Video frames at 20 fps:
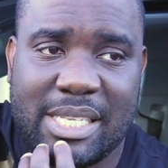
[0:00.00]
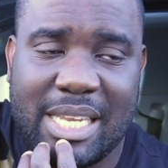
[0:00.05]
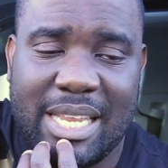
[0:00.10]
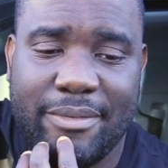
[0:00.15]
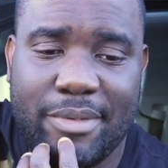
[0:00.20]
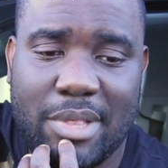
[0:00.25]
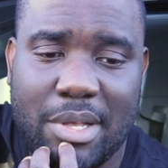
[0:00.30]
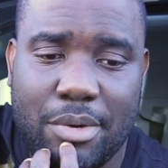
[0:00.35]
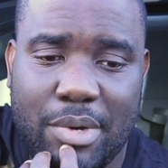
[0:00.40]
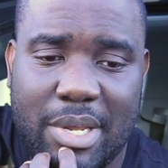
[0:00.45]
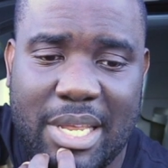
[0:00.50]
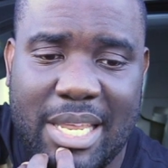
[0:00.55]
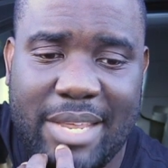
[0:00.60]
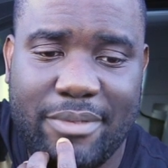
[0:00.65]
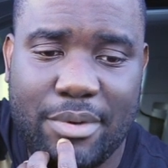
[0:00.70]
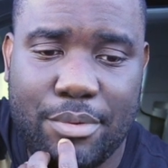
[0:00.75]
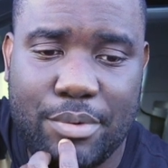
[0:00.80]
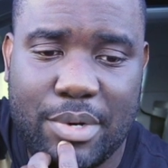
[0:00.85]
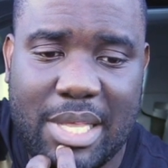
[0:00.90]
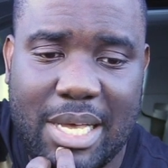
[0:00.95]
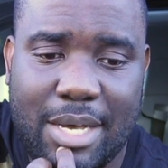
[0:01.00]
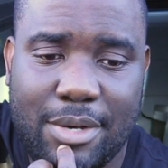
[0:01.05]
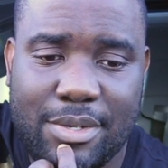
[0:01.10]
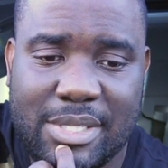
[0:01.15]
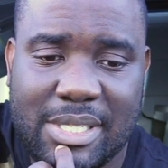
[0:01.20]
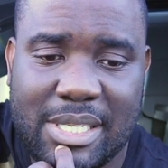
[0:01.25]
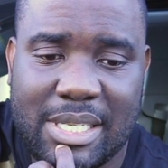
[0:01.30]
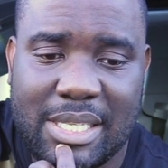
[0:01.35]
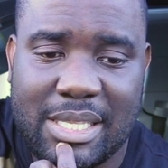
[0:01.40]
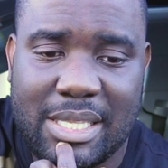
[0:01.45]
Even, even when I
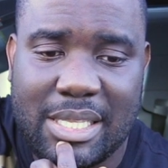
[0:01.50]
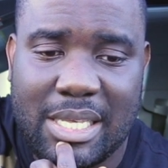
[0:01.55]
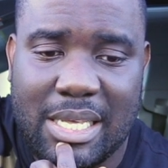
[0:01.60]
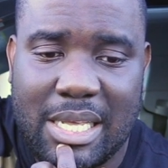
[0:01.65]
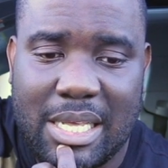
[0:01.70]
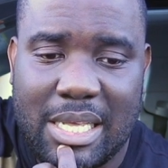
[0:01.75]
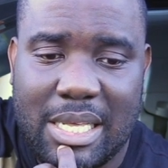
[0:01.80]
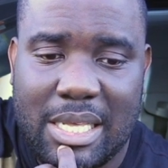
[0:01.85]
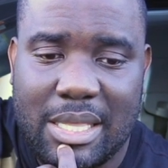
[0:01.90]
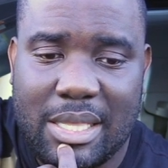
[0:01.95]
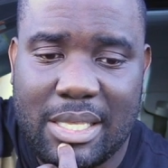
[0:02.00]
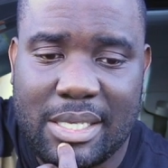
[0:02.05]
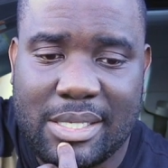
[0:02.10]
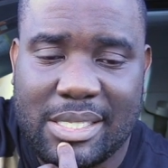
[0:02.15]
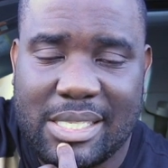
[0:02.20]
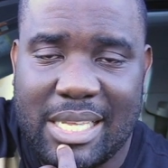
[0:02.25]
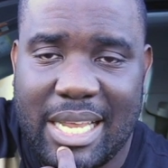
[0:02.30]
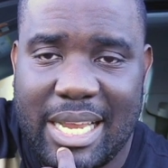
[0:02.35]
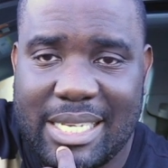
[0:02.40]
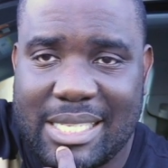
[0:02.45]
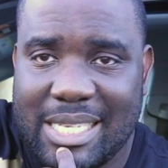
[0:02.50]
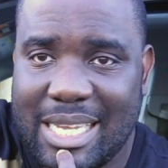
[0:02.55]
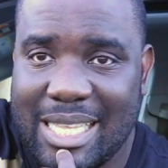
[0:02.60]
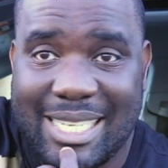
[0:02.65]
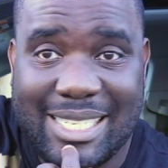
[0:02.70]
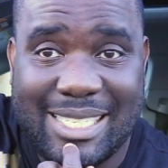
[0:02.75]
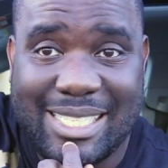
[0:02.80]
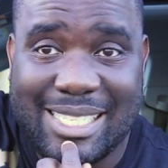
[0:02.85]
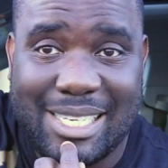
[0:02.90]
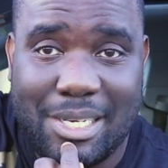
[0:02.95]
was in the States, I
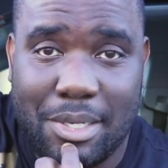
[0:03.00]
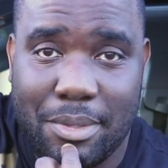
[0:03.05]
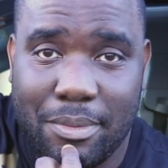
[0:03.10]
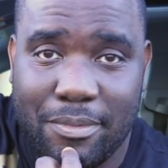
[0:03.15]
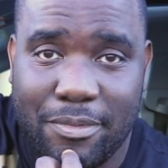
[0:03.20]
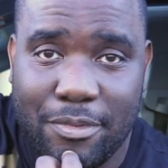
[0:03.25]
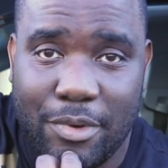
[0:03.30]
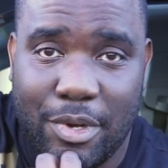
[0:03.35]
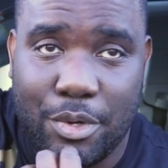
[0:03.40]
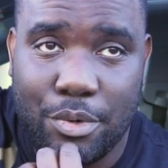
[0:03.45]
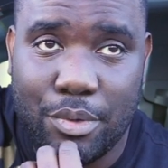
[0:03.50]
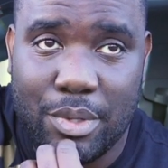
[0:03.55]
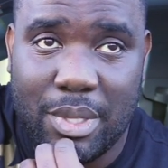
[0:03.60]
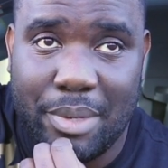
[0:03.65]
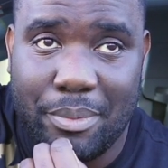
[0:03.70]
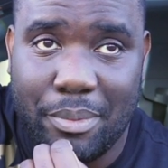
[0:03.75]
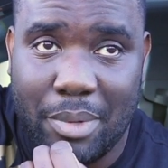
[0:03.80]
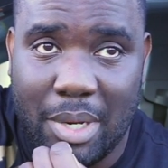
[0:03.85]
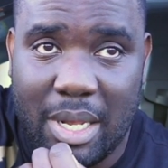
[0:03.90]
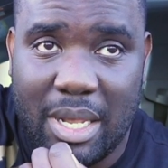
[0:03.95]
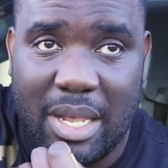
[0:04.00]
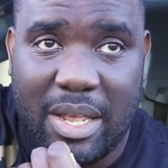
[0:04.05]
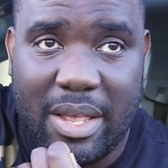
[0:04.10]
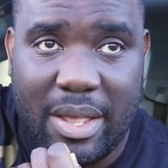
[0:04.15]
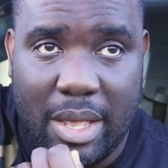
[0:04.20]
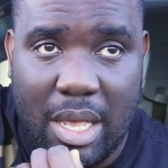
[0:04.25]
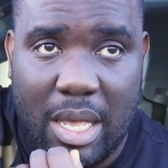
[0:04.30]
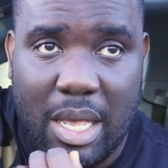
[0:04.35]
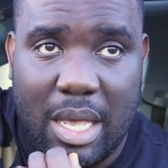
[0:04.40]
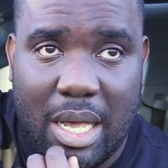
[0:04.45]
didn't see one frequently, but
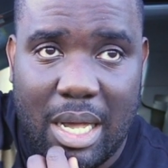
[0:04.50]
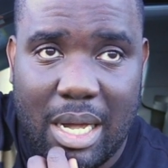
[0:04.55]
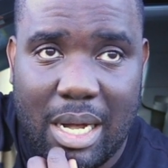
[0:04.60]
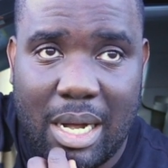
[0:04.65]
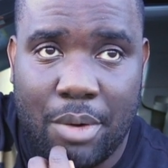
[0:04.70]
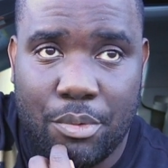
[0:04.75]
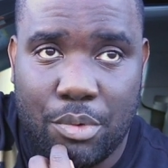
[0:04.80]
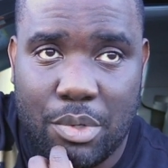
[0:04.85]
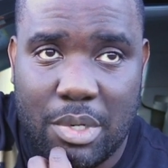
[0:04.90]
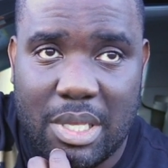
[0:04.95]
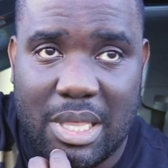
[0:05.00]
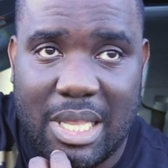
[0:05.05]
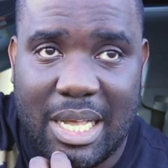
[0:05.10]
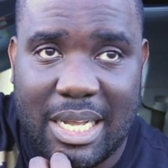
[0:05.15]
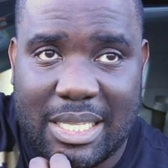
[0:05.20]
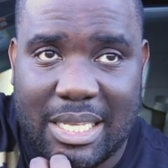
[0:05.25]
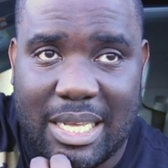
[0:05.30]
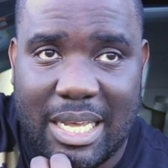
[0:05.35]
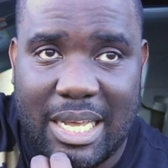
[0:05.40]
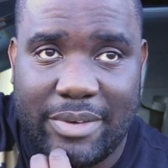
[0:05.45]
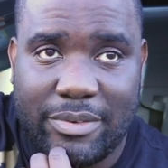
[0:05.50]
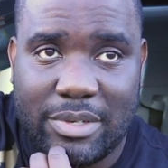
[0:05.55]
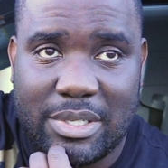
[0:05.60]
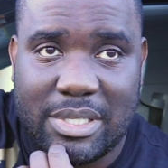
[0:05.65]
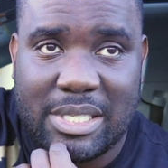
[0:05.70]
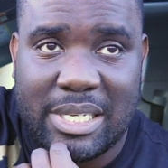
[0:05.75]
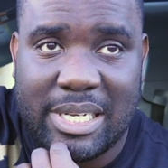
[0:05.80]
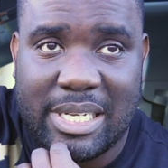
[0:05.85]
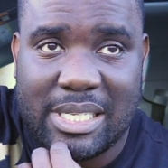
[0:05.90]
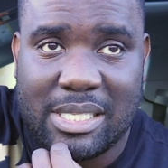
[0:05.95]
I would like to have
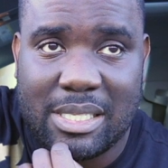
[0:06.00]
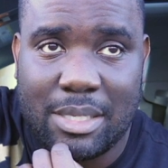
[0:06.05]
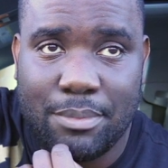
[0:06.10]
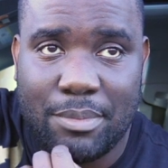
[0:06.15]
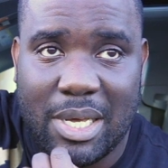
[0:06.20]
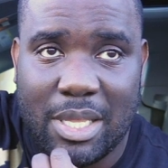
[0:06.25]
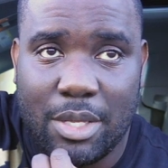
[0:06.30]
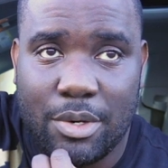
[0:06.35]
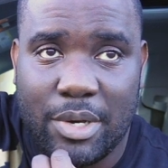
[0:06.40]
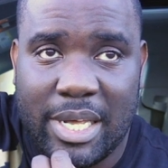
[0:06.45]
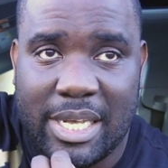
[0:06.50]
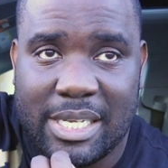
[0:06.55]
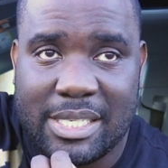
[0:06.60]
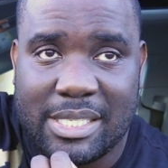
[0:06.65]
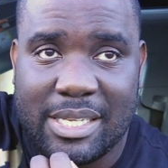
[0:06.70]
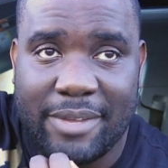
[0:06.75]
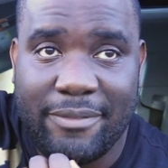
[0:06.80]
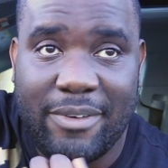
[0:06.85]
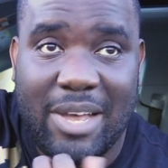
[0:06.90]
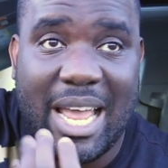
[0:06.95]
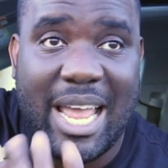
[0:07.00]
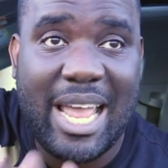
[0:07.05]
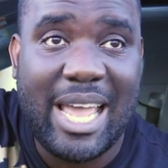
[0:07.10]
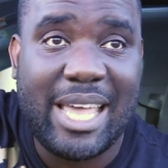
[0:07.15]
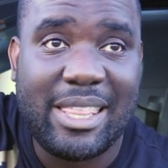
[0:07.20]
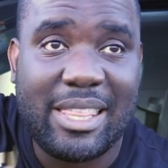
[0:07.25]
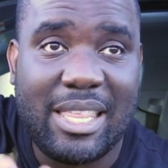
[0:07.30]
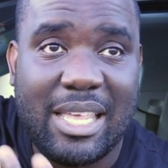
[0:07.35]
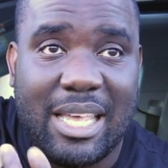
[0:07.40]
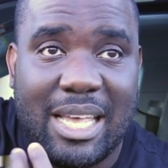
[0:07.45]
a Tesla Model S if I
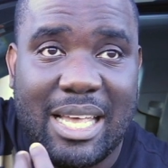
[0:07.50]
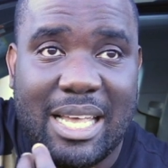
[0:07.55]
had